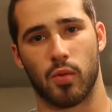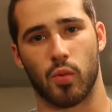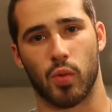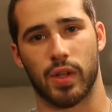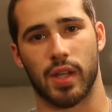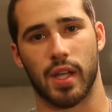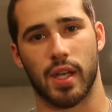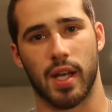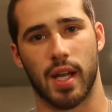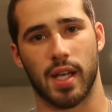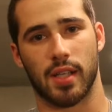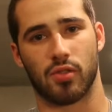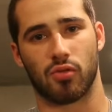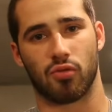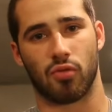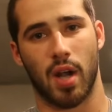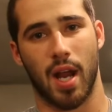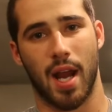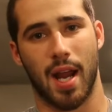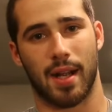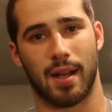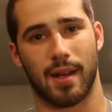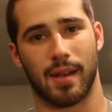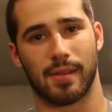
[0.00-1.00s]
with the nice
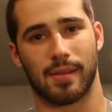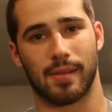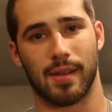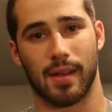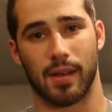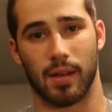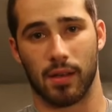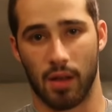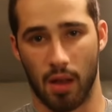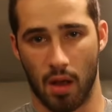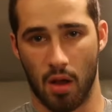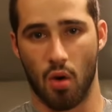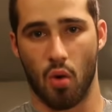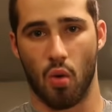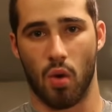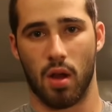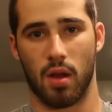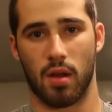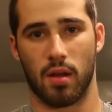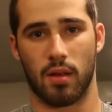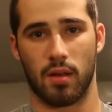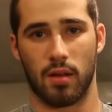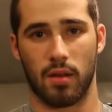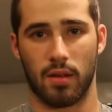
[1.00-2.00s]
rack I said hello.
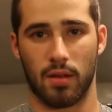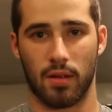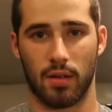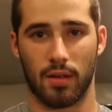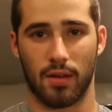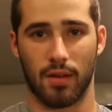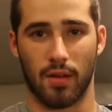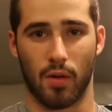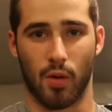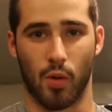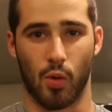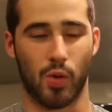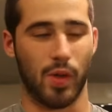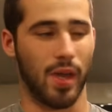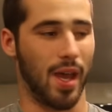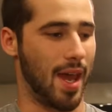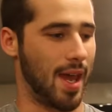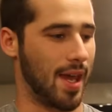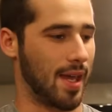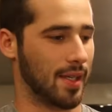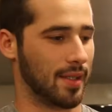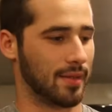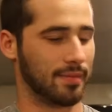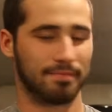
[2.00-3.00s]

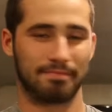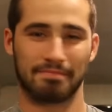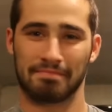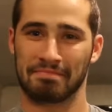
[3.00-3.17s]
Okay.